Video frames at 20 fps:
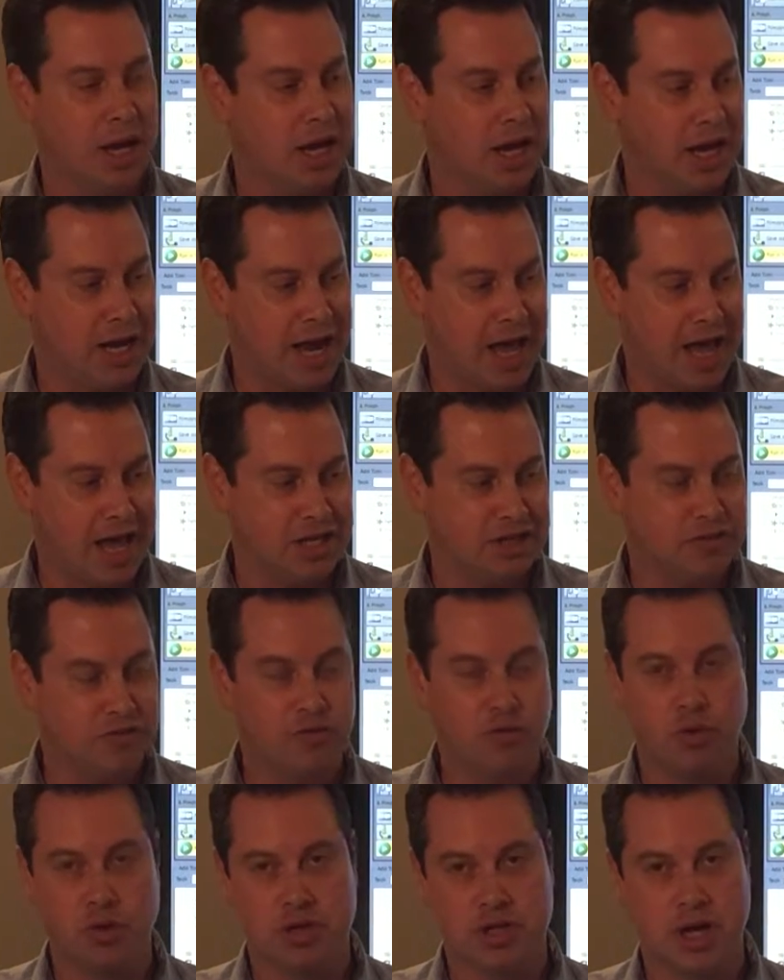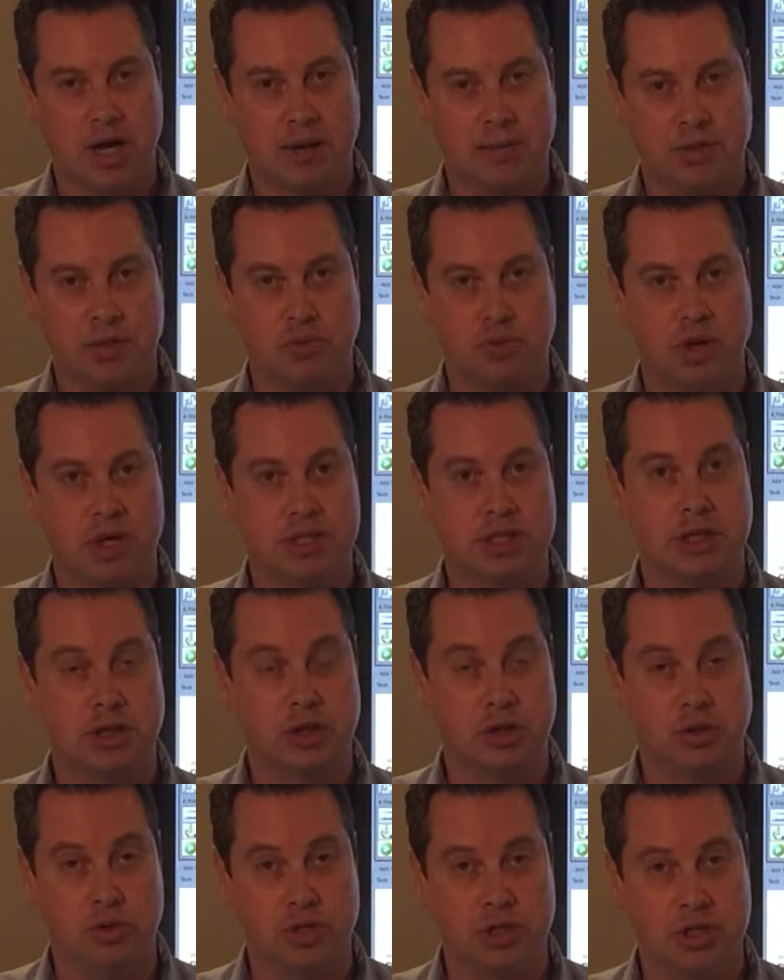It has 4 times the
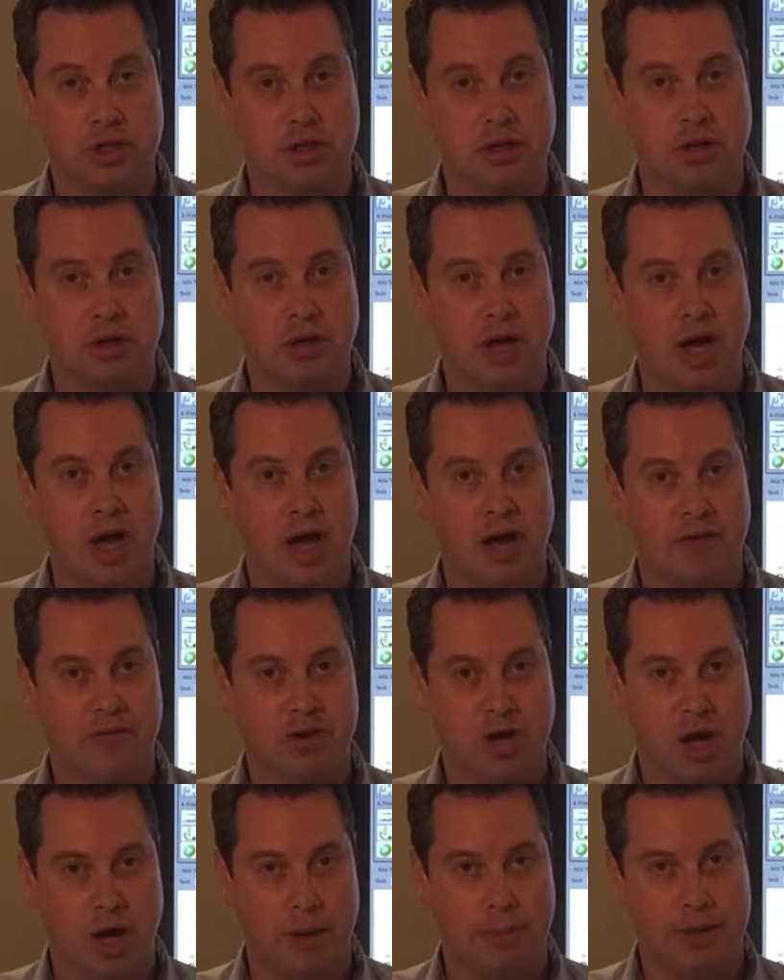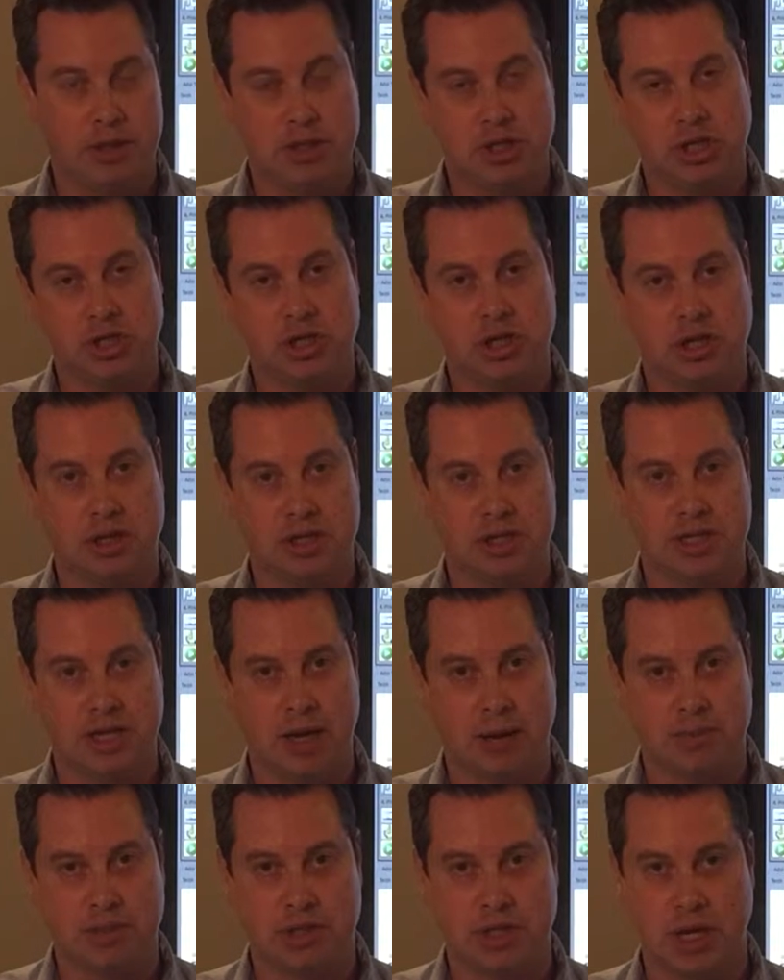resolution of competition in the
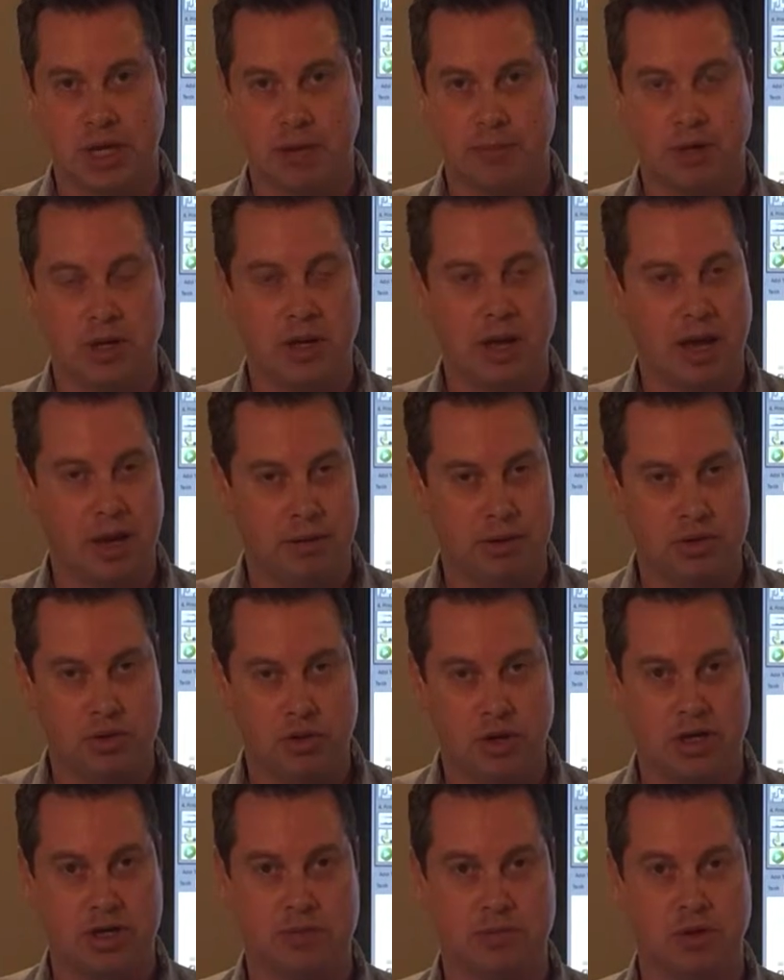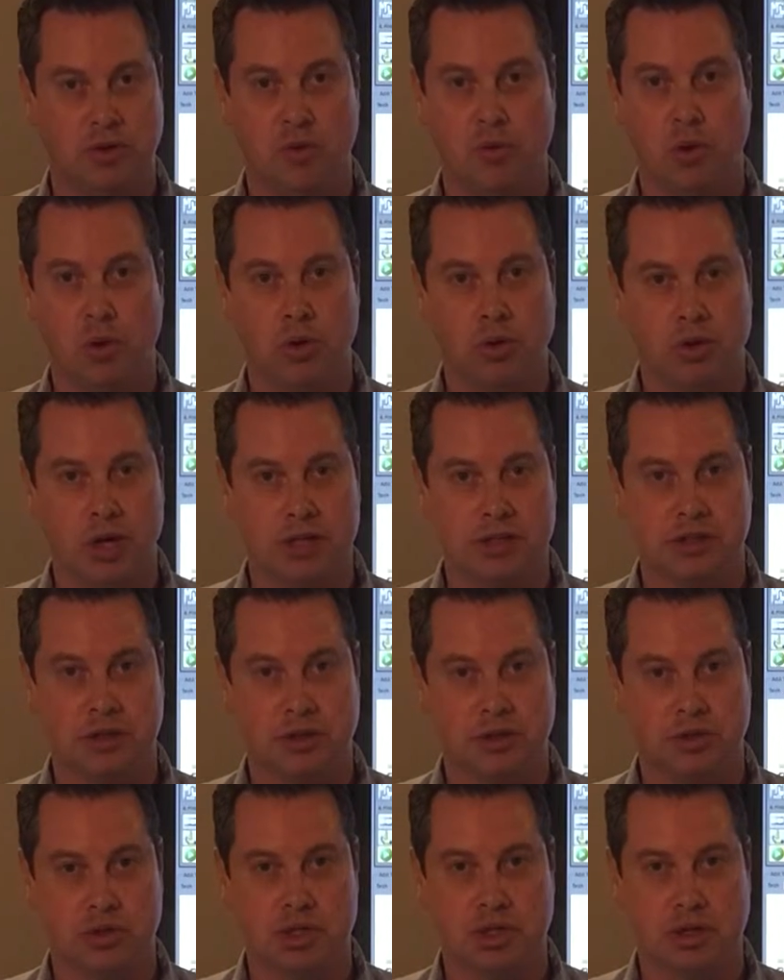same segment, and trust me, more
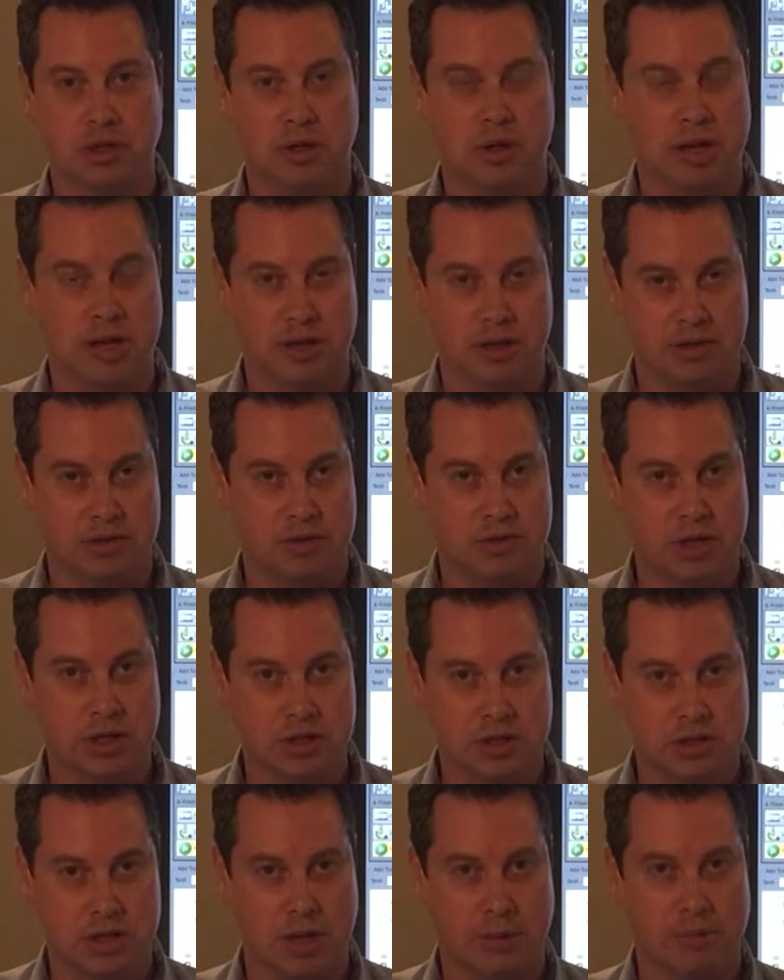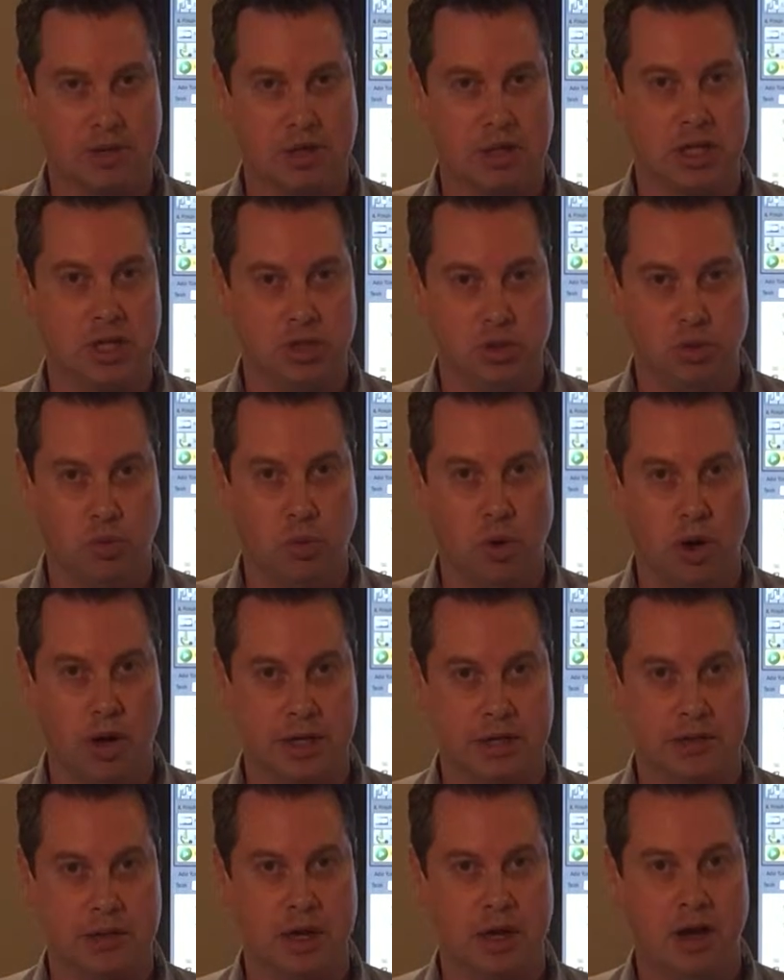resolution is something that you
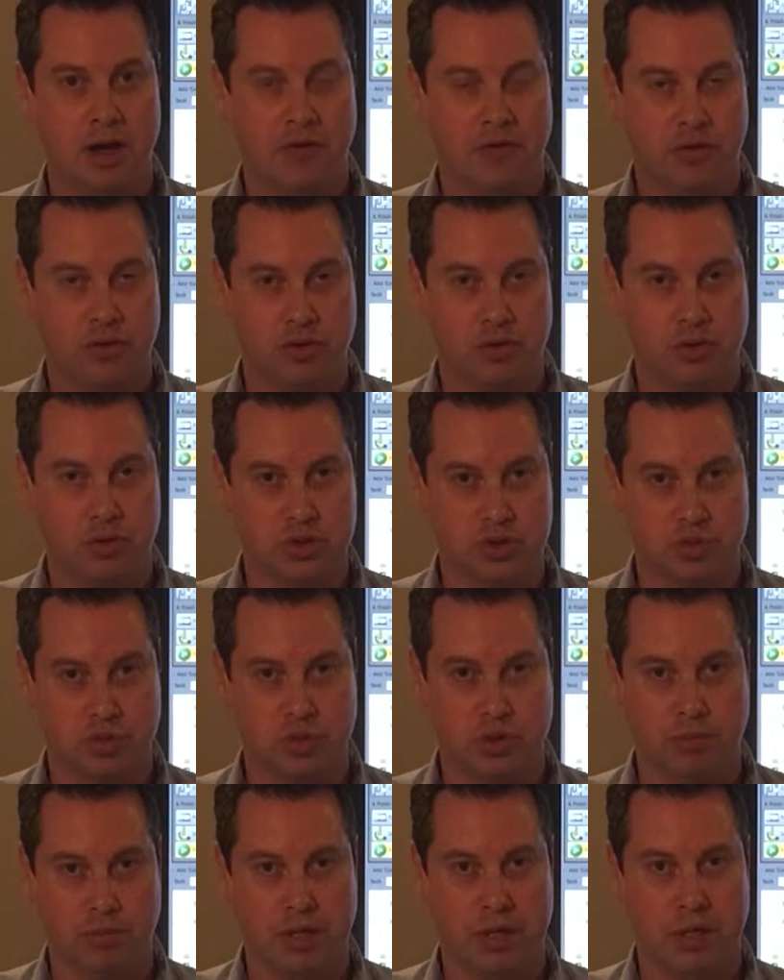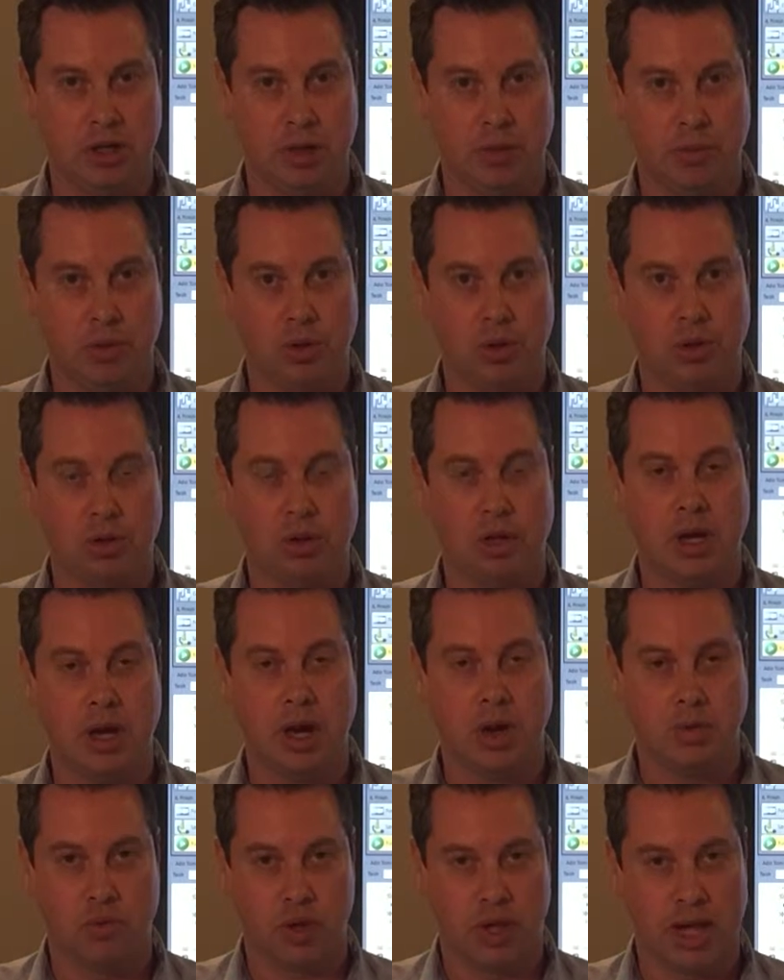want for those repeatable,
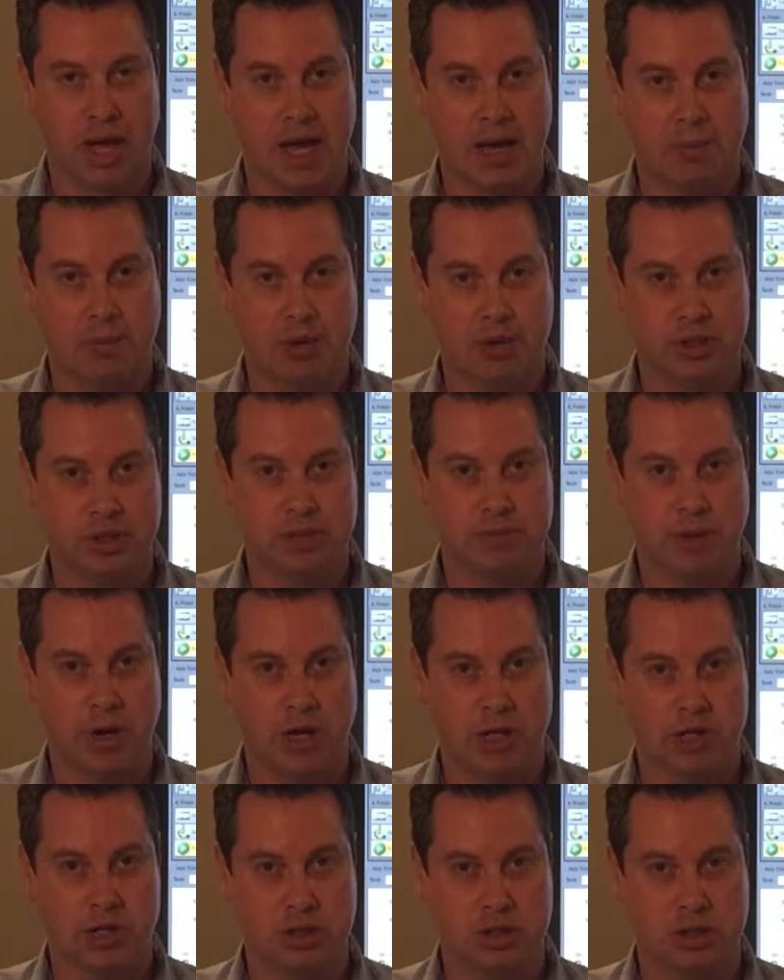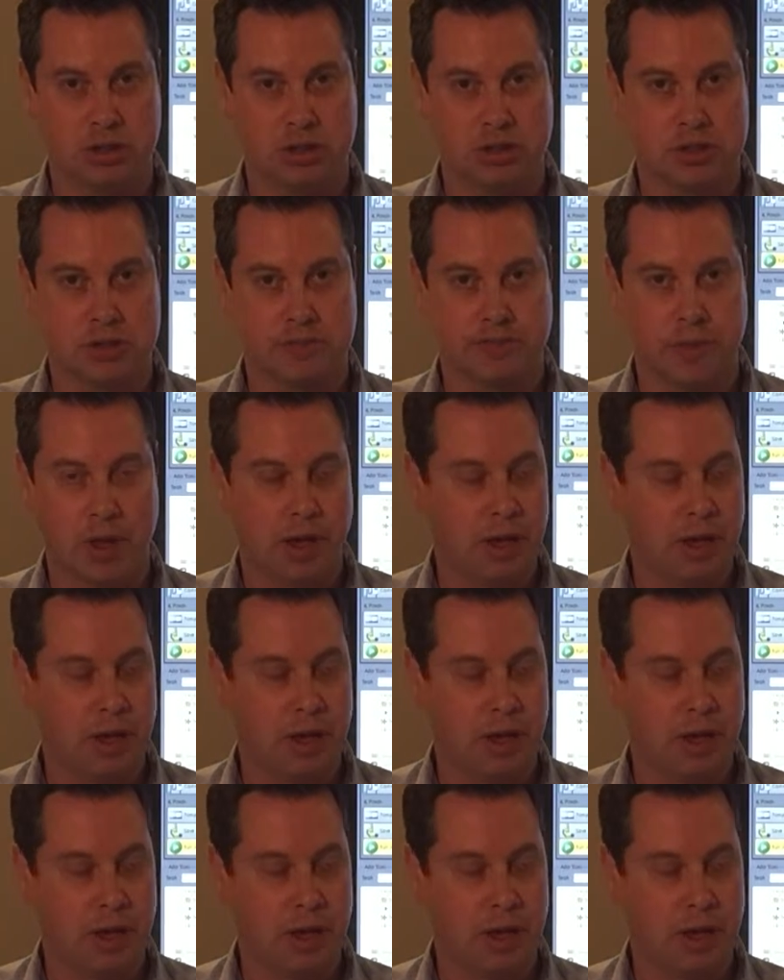reliable inspections.